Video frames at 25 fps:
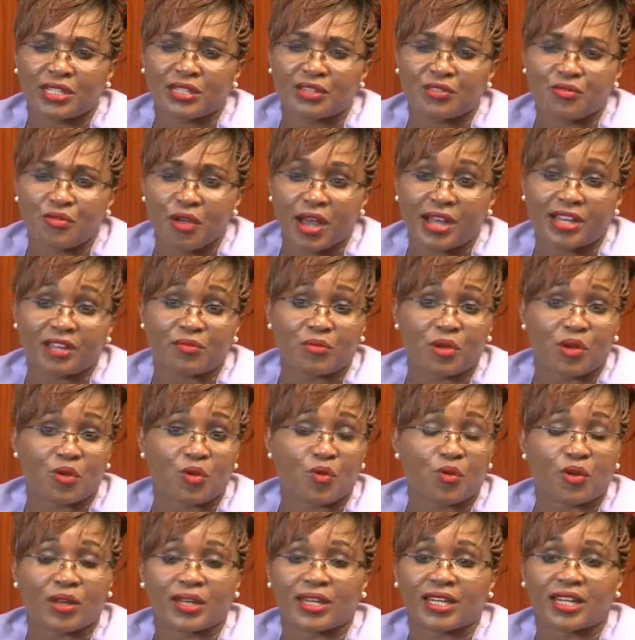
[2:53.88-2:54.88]
is required in
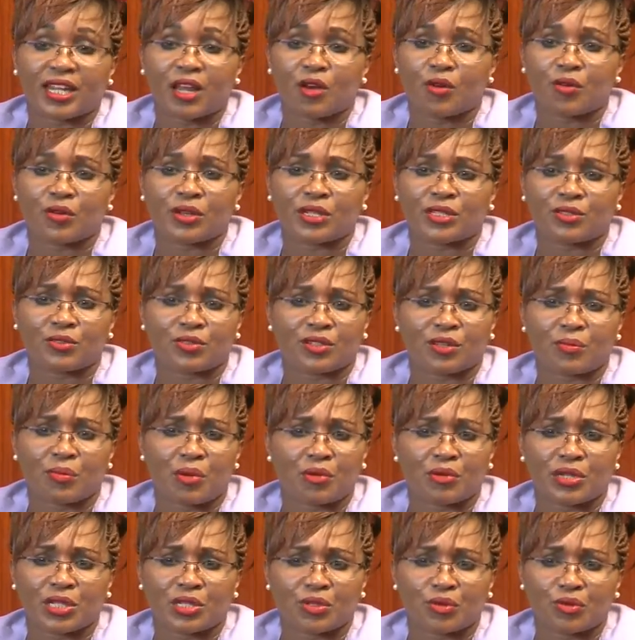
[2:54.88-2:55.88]
Makueni now is not
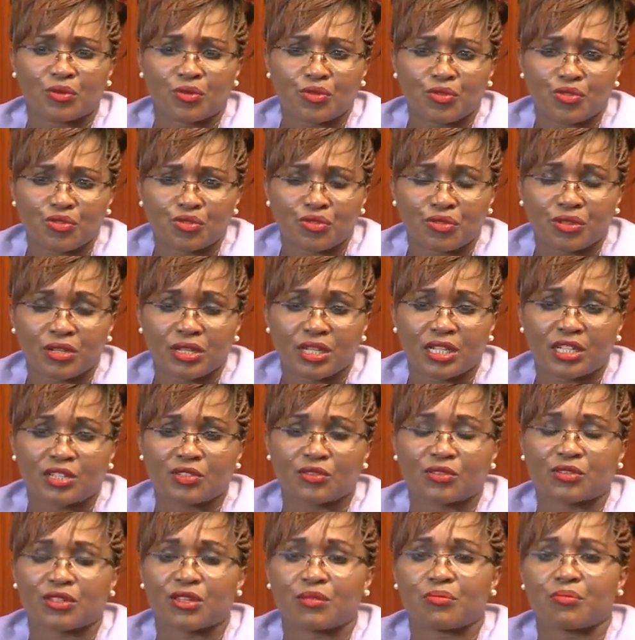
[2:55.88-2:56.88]
about dissolution,
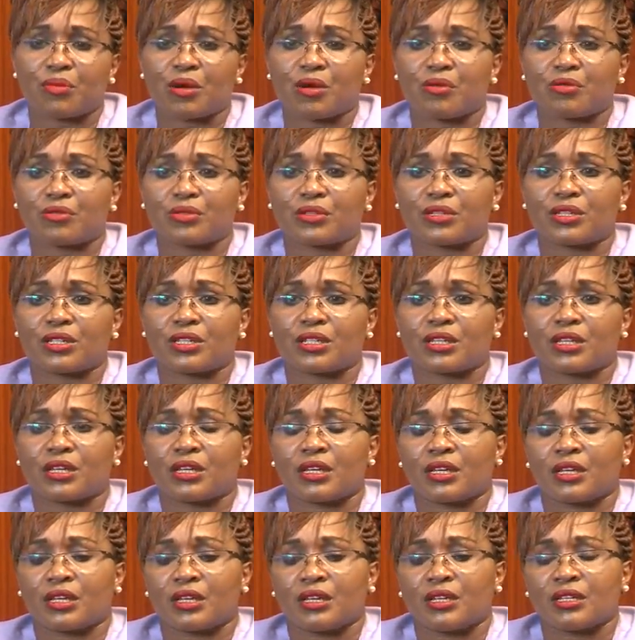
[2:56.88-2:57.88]
it's not about
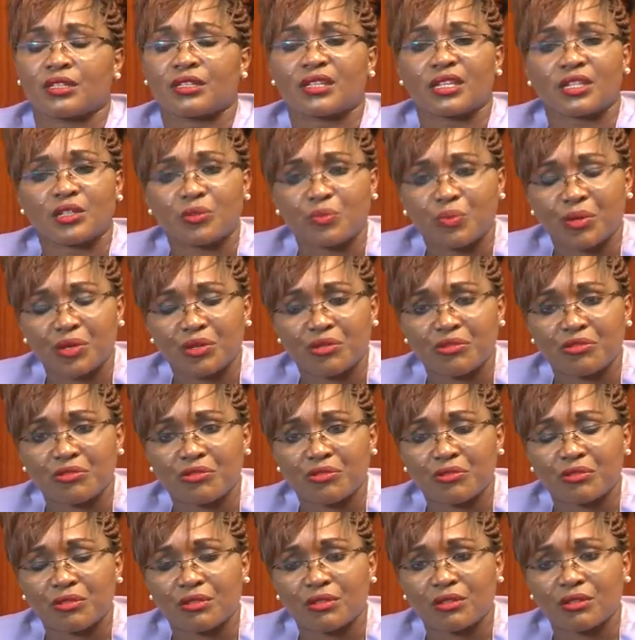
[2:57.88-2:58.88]

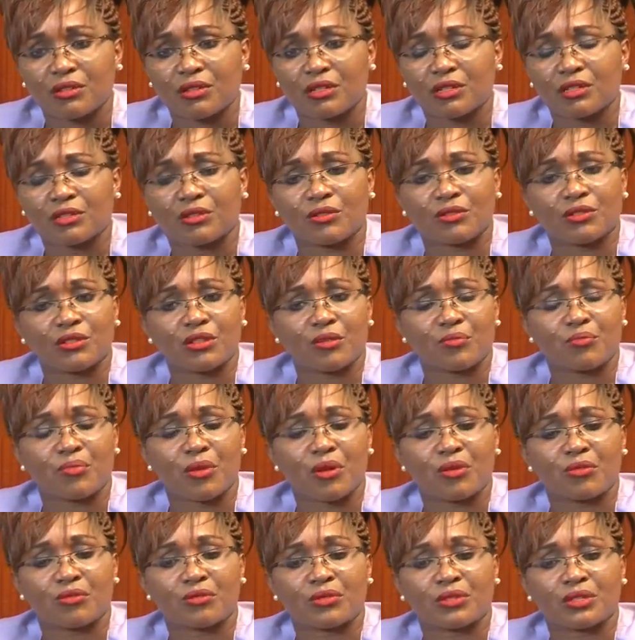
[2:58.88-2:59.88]
suspension, it's not
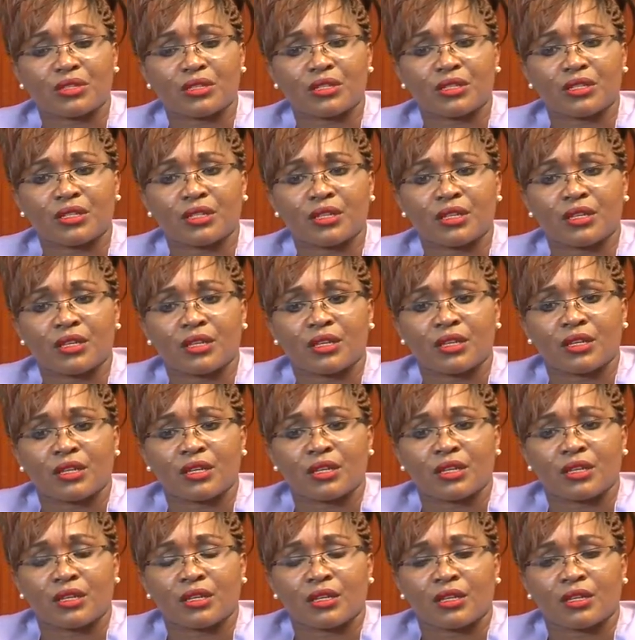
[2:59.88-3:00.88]
about
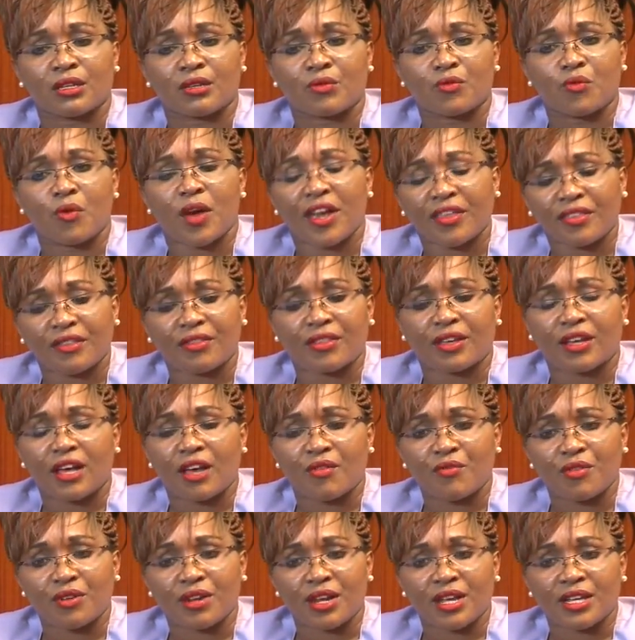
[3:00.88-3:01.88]
whether the
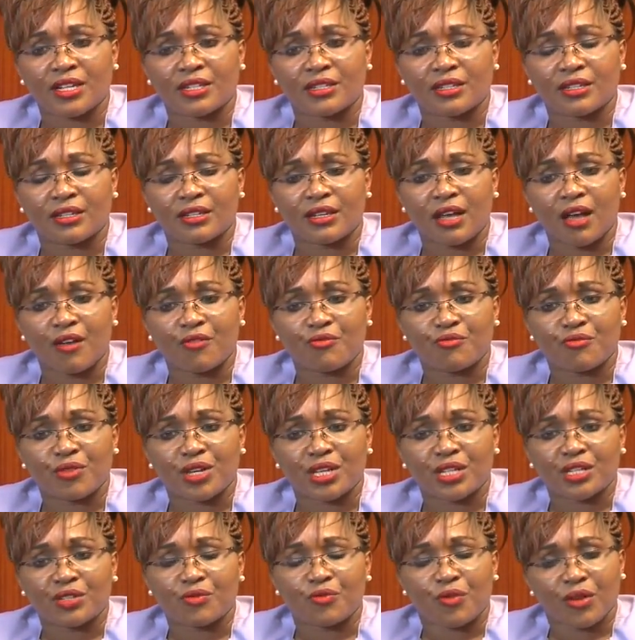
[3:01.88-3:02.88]
governor is in
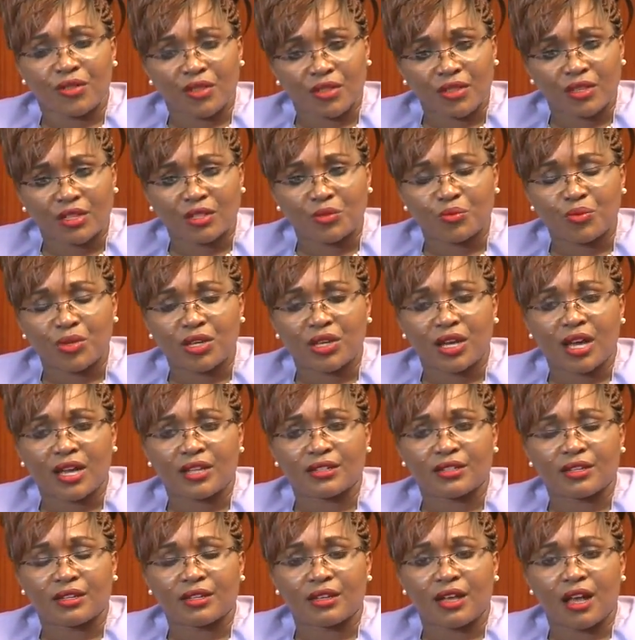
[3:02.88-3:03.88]
government, whether the speaker
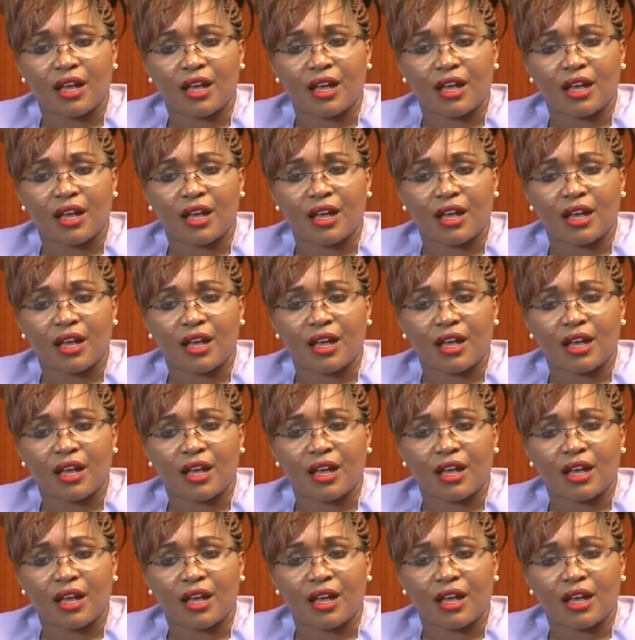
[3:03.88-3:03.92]
is in